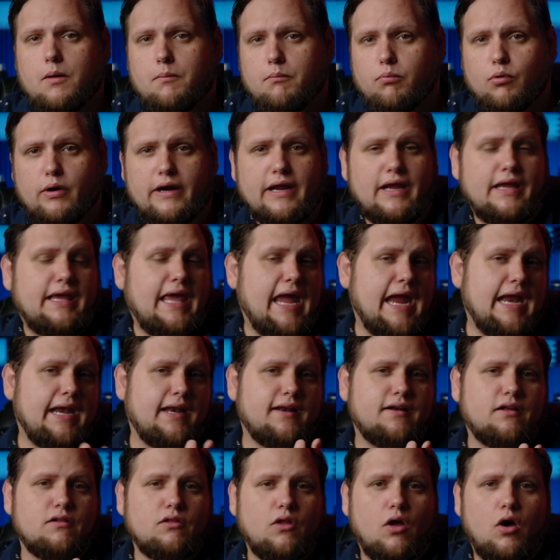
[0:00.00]
bring
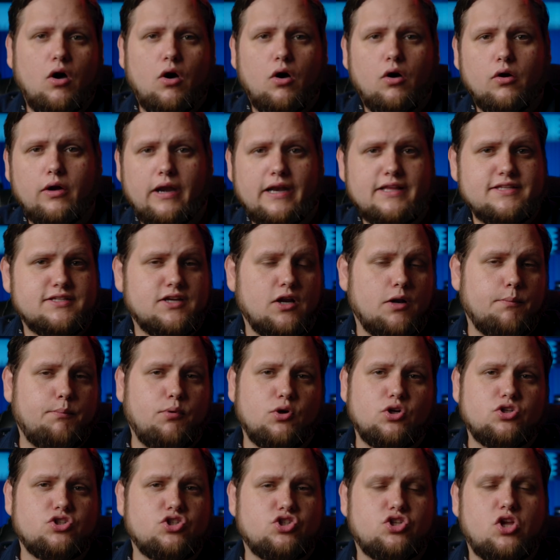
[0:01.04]
Canon along and it's gonna
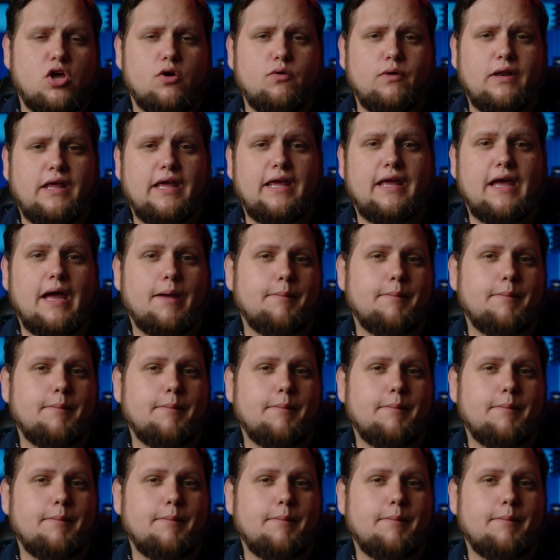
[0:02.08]
push Sony.